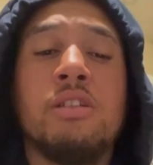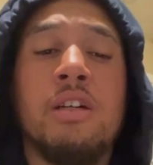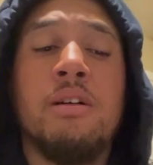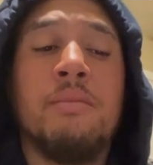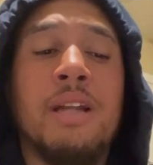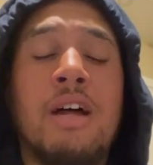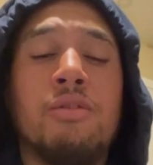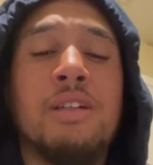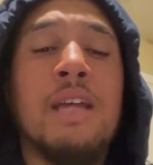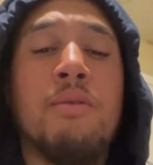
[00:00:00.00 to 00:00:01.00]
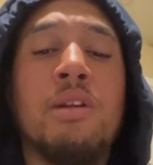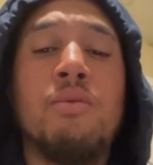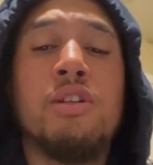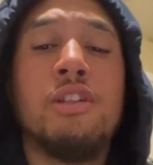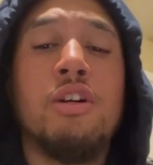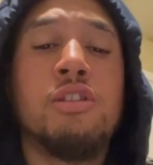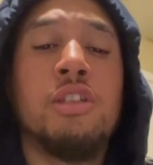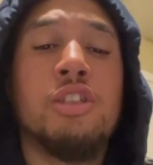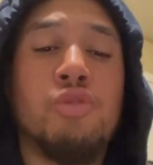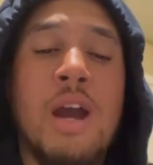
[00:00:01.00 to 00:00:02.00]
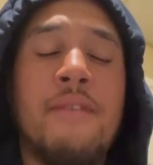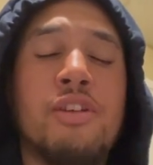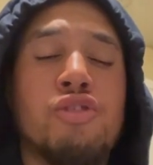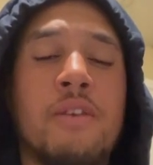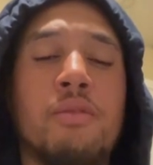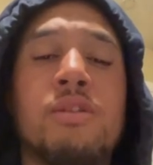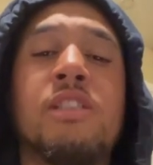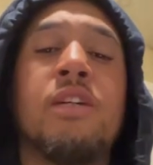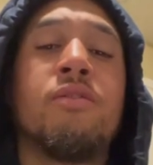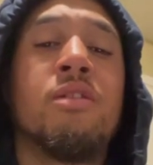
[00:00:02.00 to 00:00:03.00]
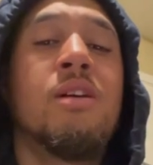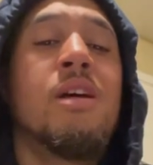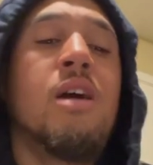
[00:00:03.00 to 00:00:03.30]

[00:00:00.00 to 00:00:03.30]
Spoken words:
And I don't think they really want to go into the draft and draft a receiver.